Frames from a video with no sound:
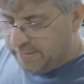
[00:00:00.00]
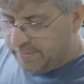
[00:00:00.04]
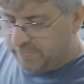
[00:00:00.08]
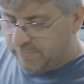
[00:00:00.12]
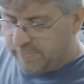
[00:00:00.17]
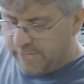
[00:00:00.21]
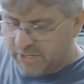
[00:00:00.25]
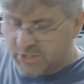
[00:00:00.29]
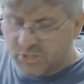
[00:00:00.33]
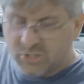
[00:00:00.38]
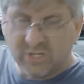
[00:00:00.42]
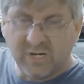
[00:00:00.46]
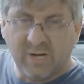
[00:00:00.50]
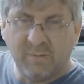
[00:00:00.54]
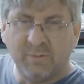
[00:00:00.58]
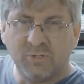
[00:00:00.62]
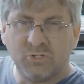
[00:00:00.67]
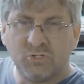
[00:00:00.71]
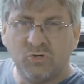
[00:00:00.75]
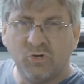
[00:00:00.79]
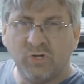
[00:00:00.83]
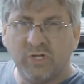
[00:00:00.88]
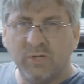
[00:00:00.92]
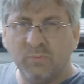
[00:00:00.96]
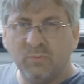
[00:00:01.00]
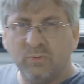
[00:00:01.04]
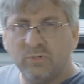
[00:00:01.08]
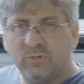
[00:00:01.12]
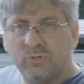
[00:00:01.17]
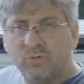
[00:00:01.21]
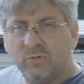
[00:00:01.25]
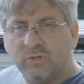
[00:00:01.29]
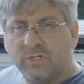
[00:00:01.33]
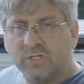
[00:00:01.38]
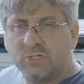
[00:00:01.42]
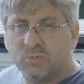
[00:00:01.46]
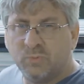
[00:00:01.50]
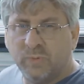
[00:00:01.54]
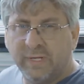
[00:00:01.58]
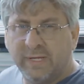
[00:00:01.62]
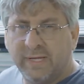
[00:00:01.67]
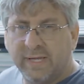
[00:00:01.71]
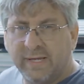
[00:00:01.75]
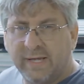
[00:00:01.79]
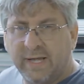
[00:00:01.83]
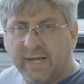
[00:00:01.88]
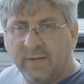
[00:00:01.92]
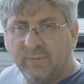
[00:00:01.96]
Not sure how much cooking we'll do this
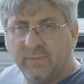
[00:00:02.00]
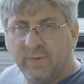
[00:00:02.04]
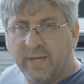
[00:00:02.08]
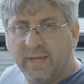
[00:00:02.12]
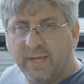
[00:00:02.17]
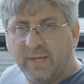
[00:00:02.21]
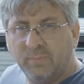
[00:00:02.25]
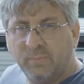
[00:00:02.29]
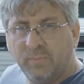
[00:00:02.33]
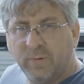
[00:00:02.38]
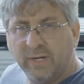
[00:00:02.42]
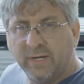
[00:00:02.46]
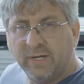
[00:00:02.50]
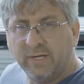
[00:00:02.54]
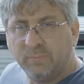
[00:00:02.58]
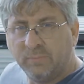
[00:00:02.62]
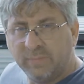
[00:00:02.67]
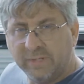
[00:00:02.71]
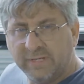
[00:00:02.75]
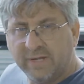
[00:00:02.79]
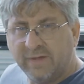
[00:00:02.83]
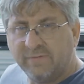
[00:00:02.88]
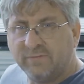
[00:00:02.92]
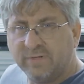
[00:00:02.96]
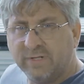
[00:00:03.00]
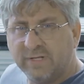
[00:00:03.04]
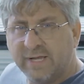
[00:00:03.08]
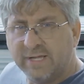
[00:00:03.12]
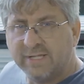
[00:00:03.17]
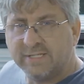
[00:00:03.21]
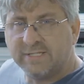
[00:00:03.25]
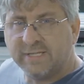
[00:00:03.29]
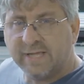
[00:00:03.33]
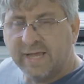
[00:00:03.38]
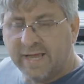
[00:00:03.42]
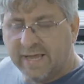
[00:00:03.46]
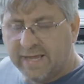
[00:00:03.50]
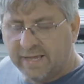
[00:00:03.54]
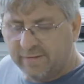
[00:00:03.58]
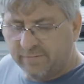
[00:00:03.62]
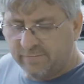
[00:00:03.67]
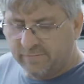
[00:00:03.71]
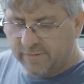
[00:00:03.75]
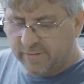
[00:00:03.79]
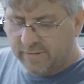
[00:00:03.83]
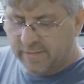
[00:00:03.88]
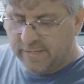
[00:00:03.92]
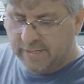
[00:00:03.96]
weekend anyway, but it'll be definitely nice to
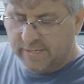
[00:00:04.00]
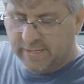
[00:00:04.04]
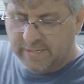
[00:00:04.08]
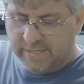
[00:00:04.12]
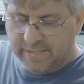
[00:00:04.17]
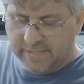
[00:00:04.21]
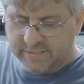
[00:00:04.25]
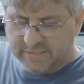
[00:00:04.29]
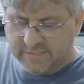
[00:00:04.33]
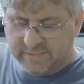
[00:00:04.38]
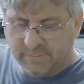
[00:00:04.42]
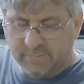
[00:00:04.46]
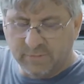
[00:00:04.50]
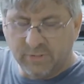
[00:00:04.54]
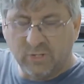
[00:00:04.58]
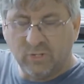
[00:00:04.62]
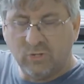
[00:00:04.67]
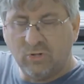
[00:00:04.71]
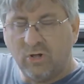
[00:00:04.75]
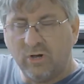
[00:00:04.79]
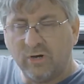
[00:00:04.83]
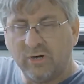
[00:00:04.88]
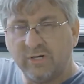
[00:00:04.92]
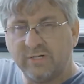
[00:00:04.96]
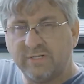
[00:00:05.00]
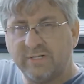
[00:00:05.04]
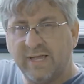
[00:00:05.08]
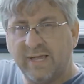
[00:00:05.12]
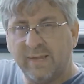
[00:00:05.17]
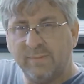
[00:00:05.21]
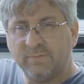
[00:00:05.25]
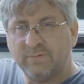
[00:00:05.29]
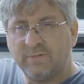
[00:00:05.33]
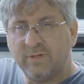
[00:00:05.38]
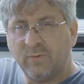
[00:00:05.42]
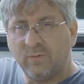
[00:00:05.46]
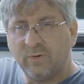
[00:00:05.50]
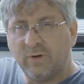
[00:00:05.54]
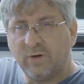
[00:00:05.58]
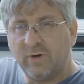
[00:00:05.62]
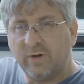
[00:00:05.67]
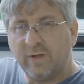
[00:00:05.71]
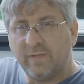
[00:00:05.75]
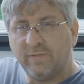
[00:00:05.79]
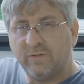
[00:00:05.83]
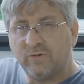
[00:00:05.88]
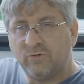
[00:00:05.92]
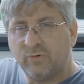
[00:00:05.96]
have on some of the longer times that we're
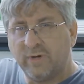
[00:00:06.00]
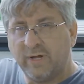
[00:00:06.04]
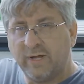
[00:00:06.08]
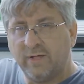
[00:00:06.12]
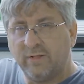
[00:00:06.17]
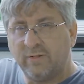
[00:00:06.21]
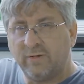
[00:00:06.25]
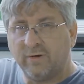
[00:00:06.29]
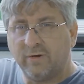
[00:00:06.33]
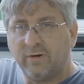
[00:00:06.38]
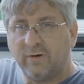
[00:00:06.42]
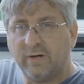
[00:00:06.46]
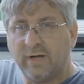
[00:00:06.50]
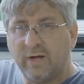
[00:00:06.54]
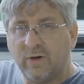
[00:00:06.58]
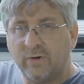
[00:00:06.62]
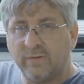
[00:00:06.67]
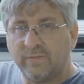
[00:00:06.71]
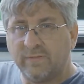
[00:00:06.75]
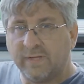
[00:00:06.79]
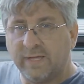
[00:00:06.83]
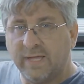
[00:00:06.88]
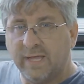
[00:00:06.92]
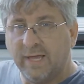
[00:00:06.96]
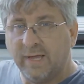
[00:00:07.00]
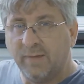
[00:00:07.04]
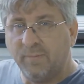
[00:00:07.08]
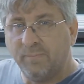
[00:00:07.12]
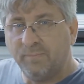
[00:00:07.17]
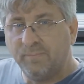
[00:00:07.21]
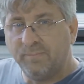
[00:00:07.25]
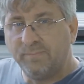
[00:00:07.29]
out on the trail or out at the camp.